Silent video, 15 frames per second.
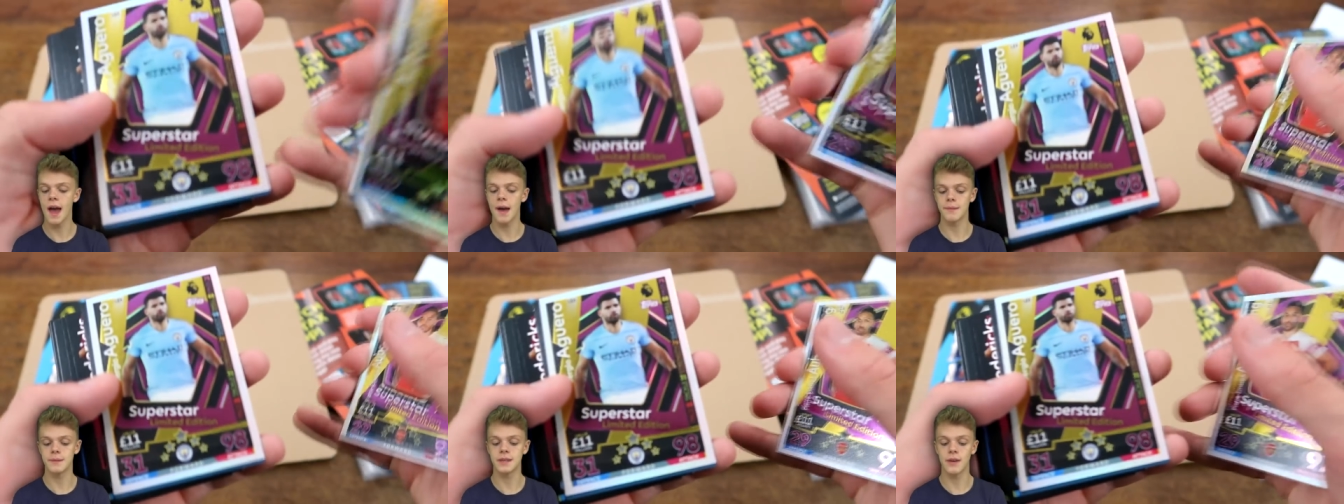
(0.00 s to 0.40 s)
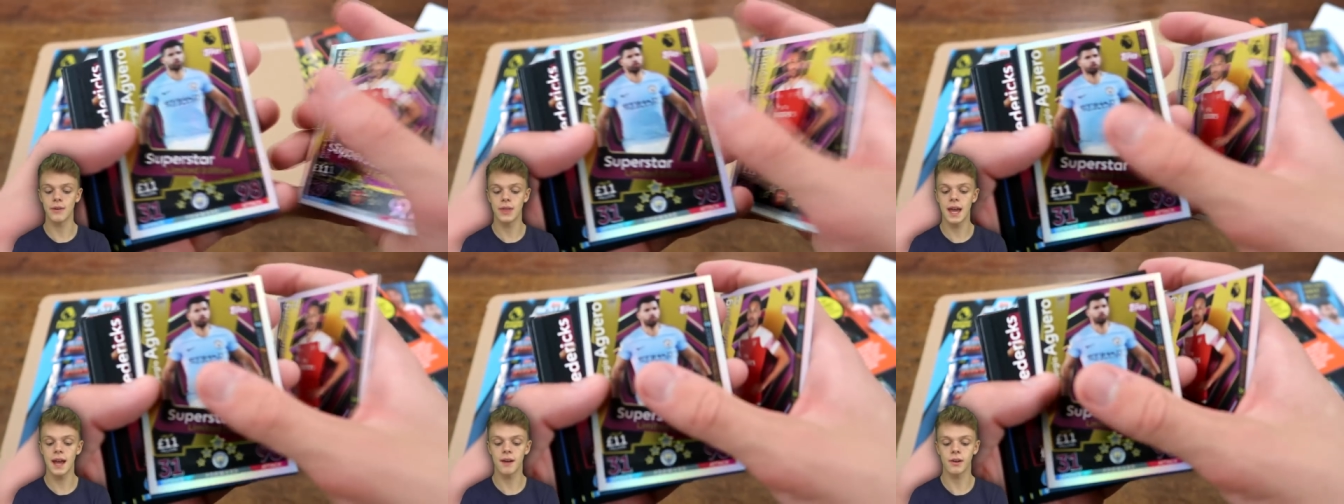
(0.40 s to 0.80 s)
um, so
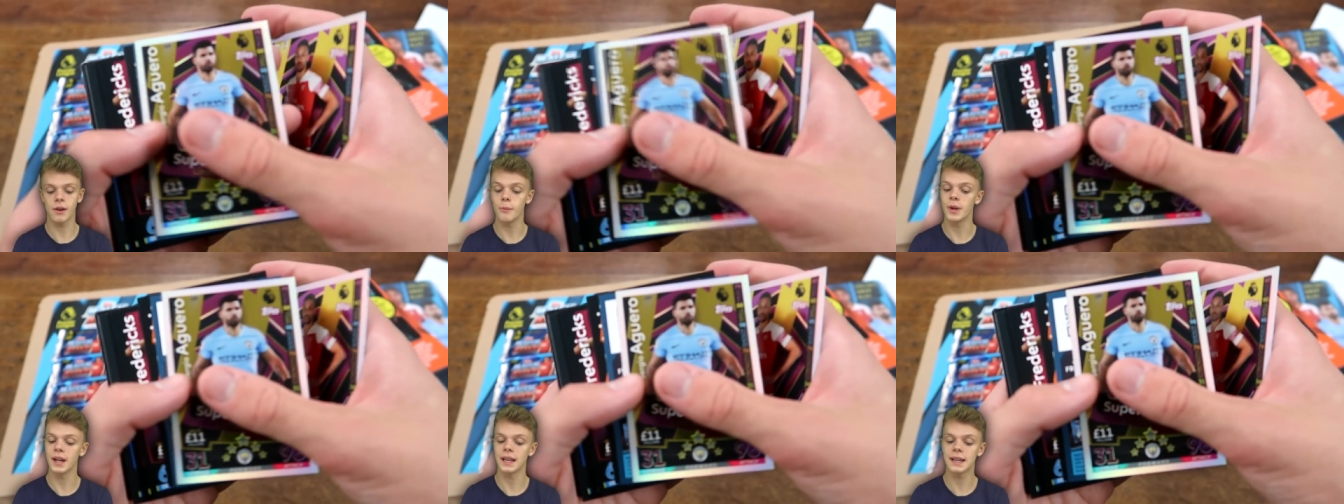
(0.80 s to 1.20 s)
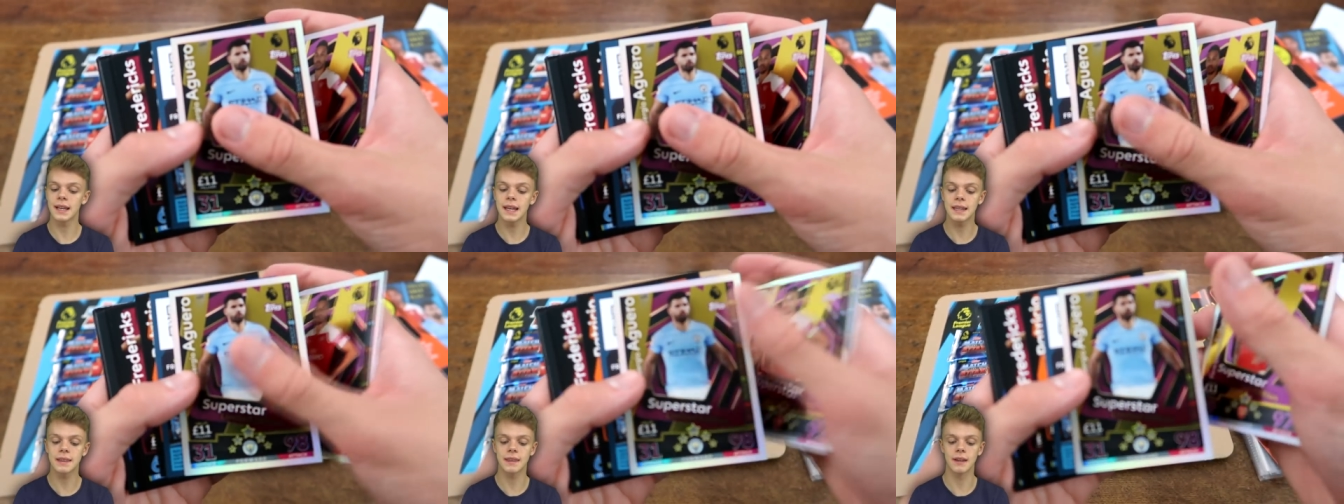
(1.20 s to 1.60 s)
they are going to be
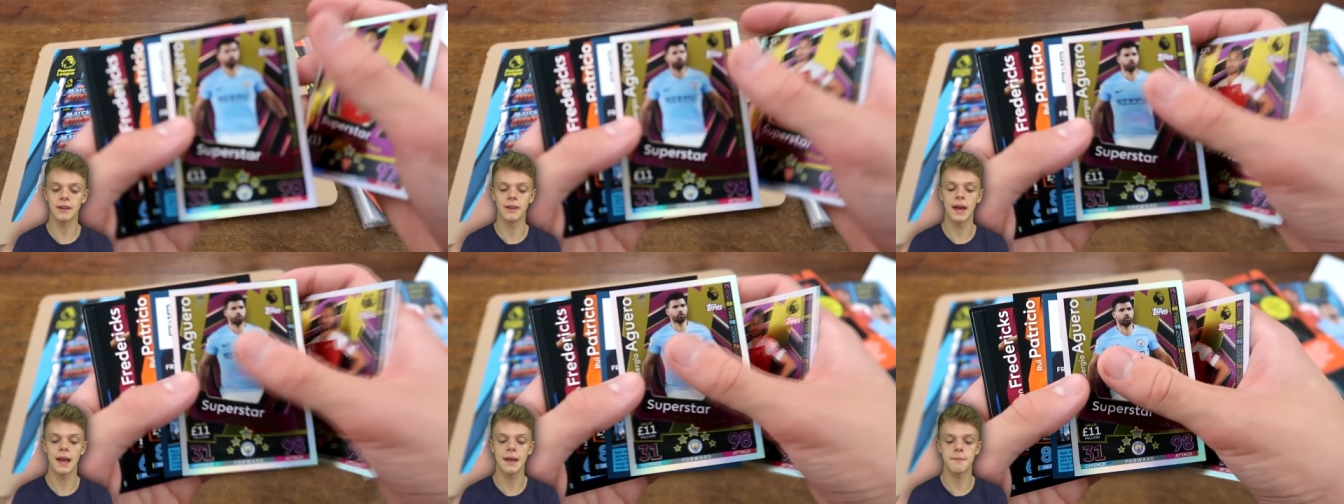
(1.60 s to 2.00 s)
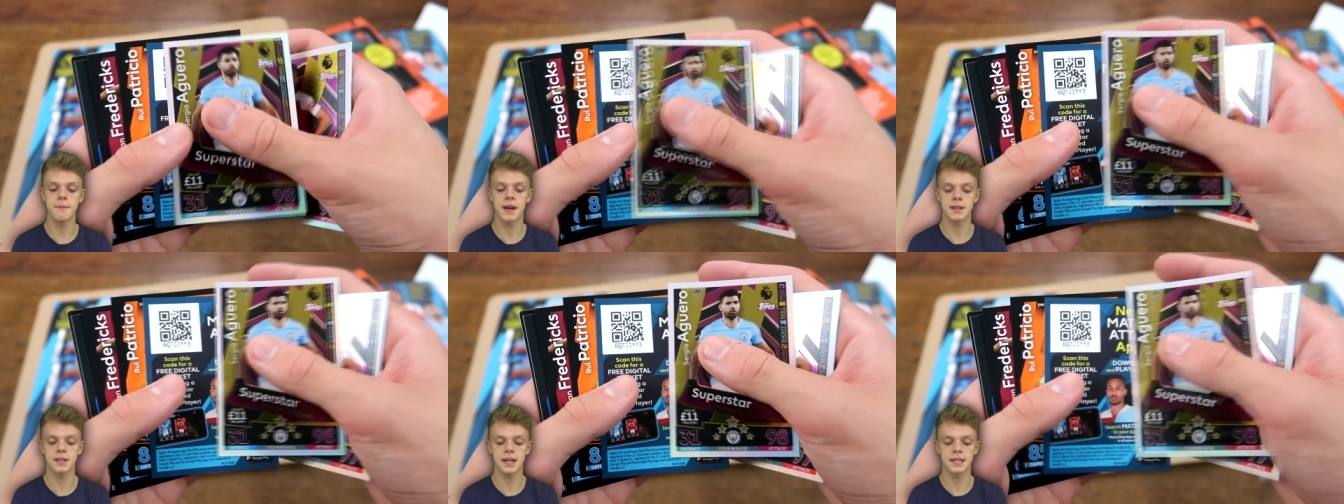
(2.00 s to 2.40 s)
lethal in
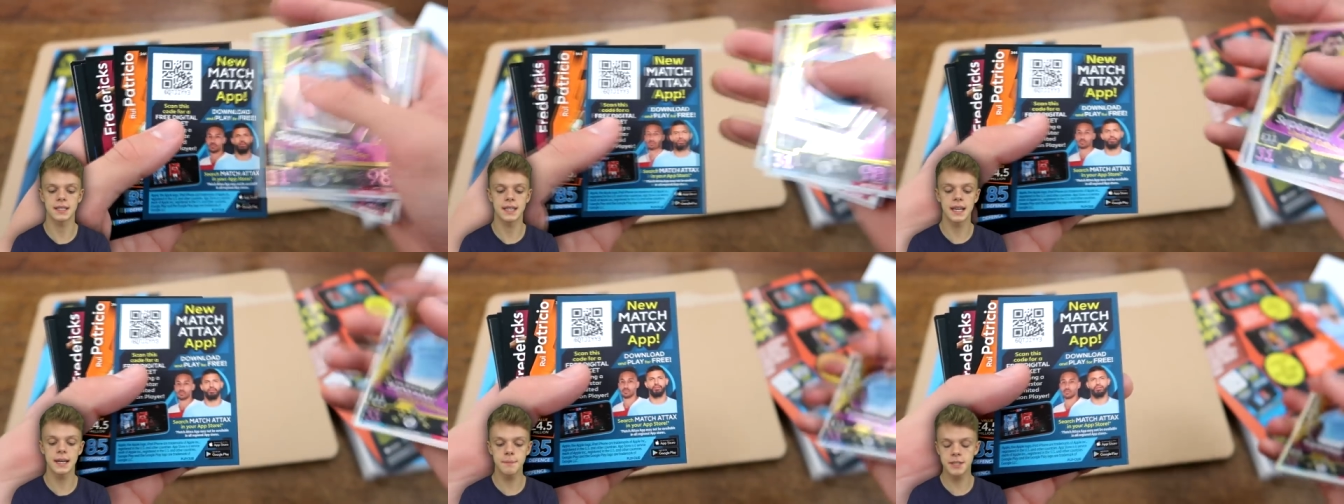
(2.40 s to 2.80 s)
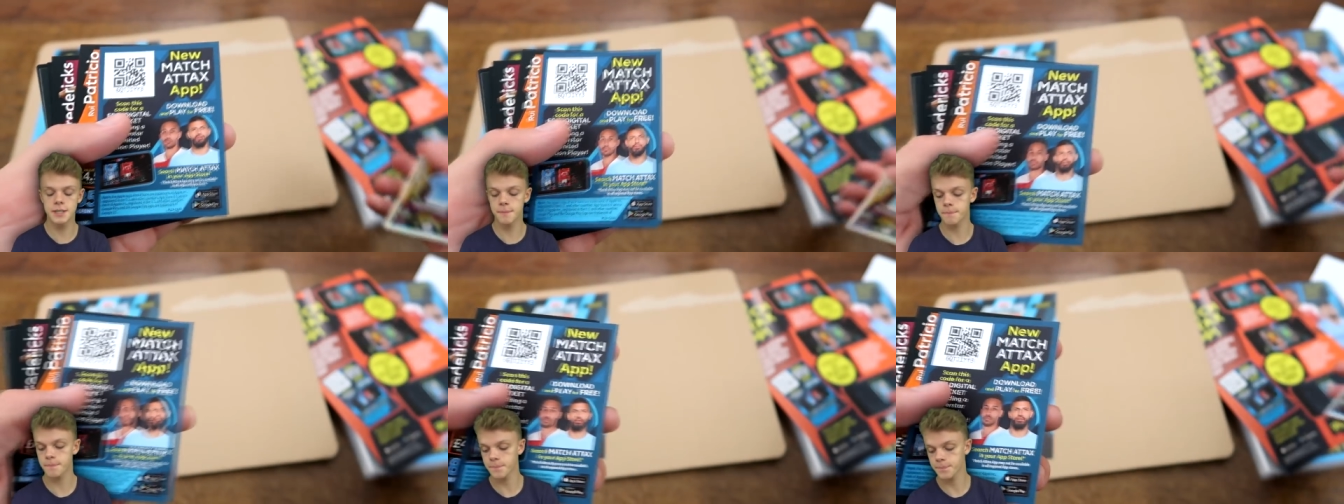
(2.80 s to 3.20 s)
Match Attax teams.